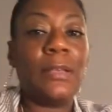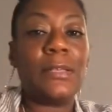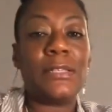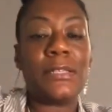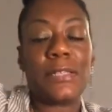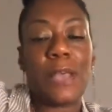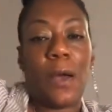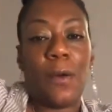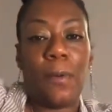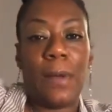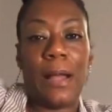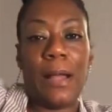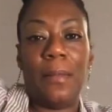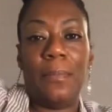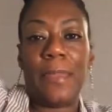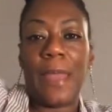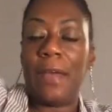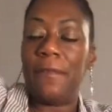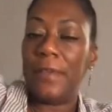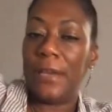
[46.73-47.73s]
So
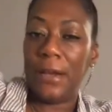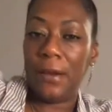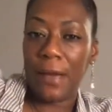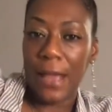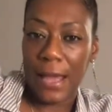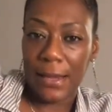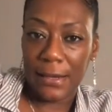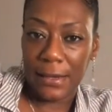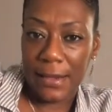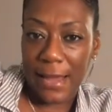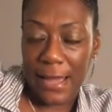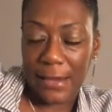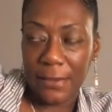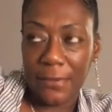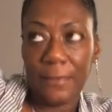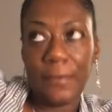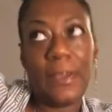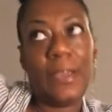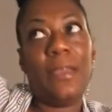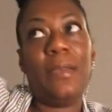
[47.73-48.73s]
that video had a lot of
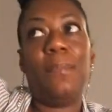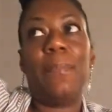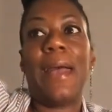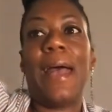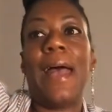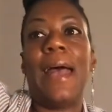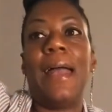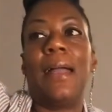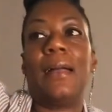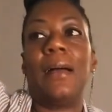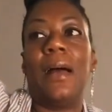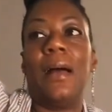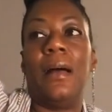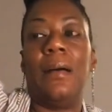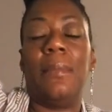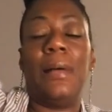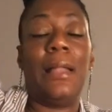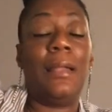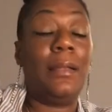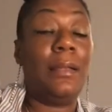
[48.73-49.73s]
feedback,
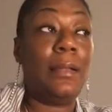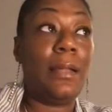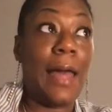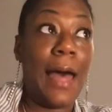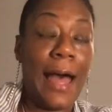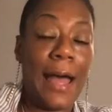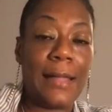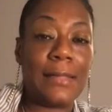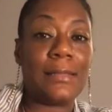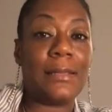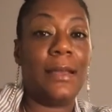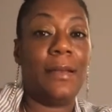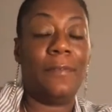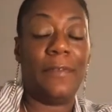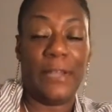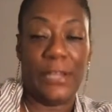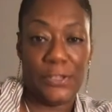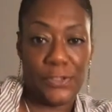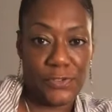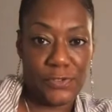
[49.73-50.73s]
a lot of
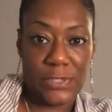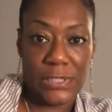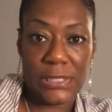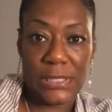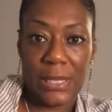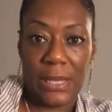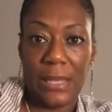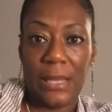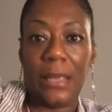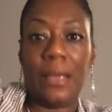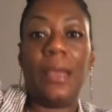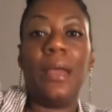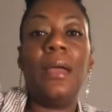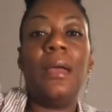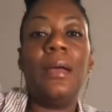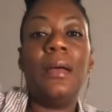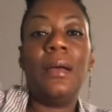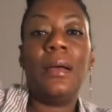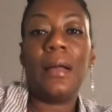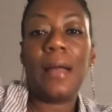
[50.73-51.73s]
interesting
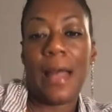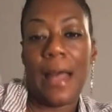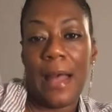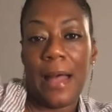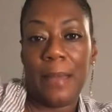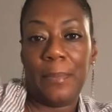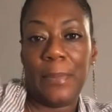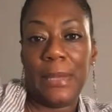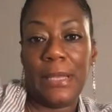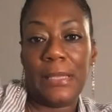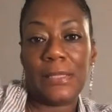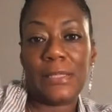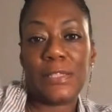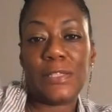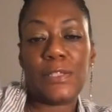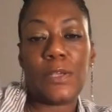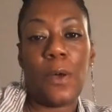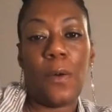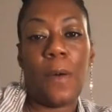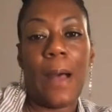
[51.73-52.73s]
comments.
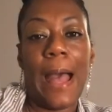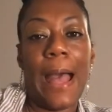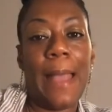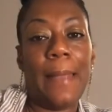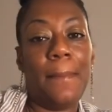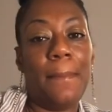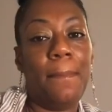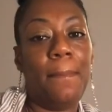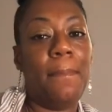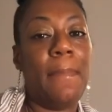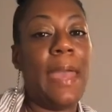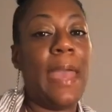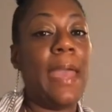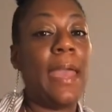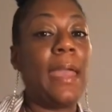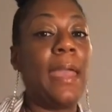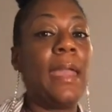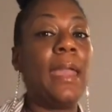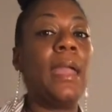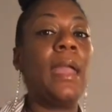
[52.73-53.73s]
So I
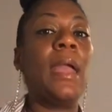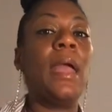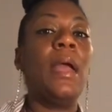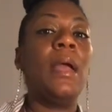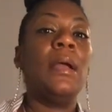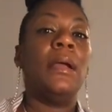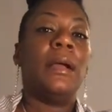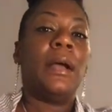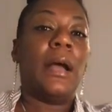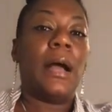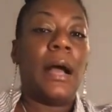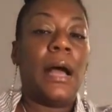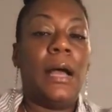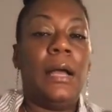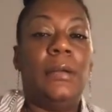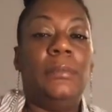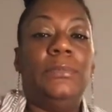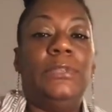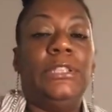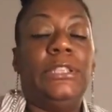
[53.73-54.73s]
may
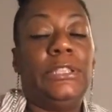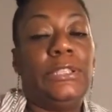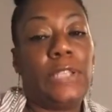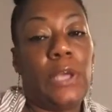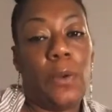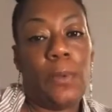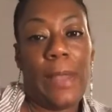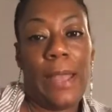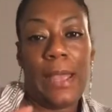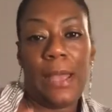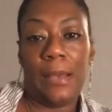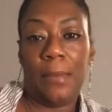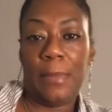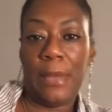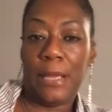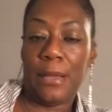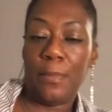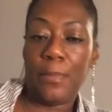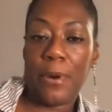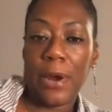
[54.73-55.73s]
just go ahead and
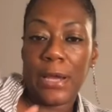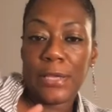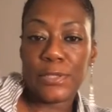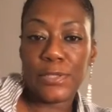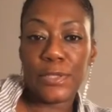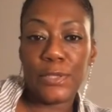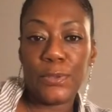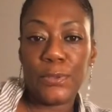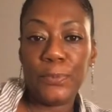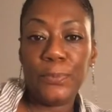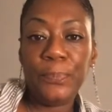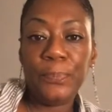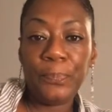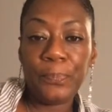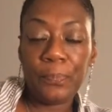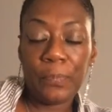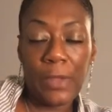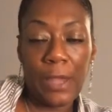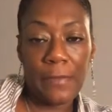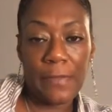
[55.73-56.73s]
make a part two
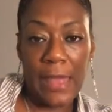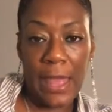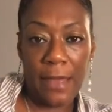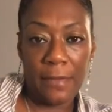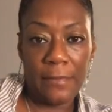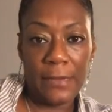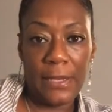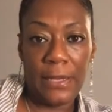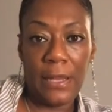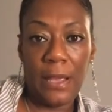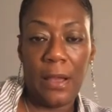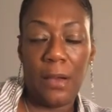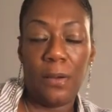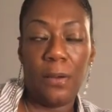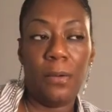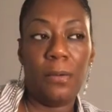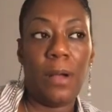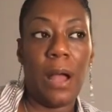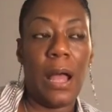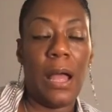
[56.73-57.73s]
of that
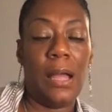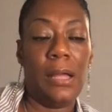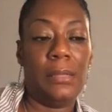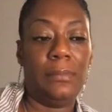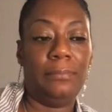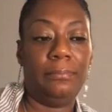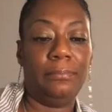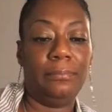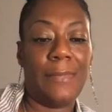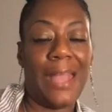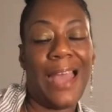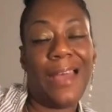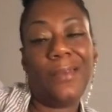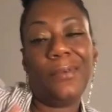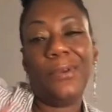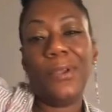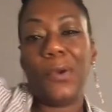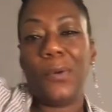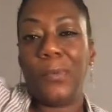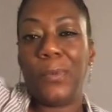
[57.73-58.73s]
video. I don't
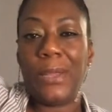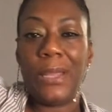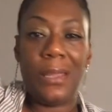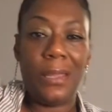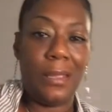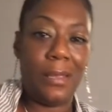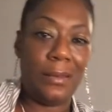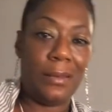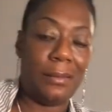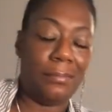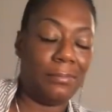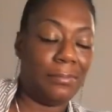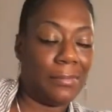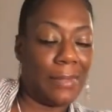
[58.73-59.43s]
know when.